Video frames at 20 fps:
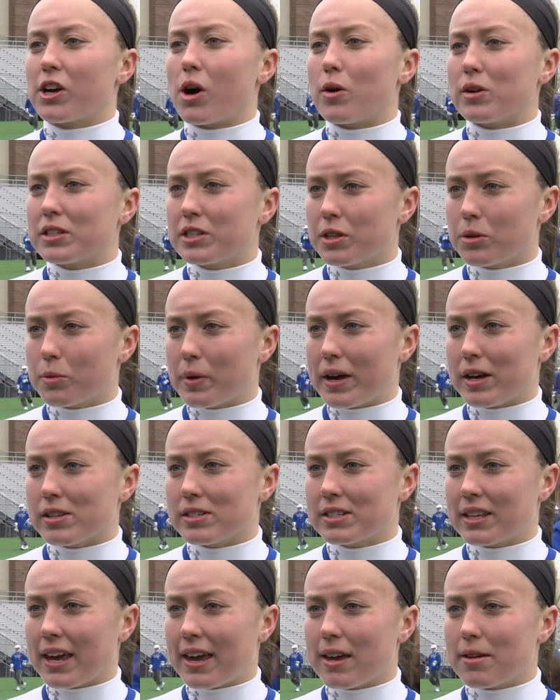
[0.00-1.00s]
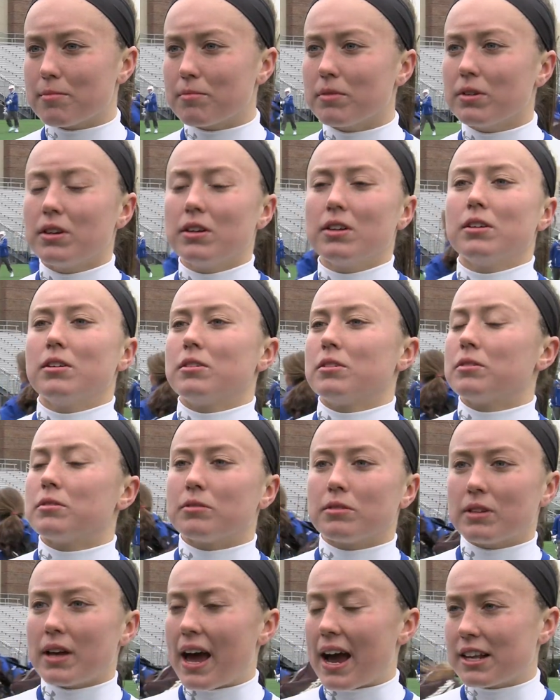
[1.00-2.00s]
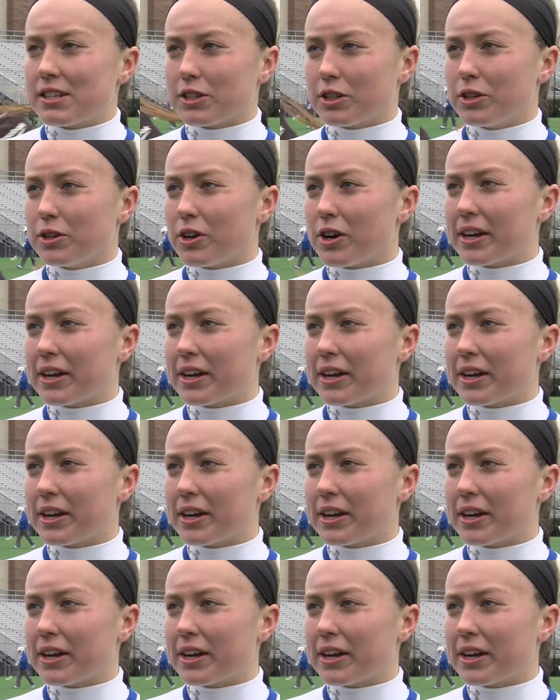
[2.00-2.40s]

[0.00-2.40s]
to go into the Wales game, execute